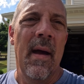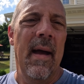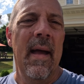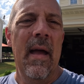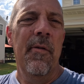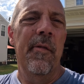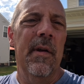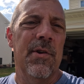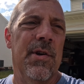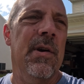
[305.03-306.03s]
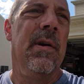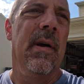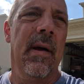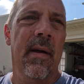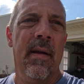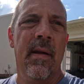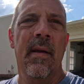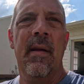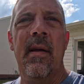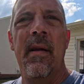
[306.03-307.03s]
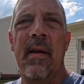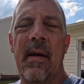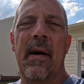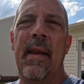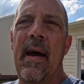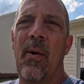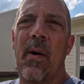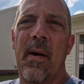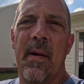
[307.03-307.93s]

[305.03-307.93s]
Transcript: a half inch an hour,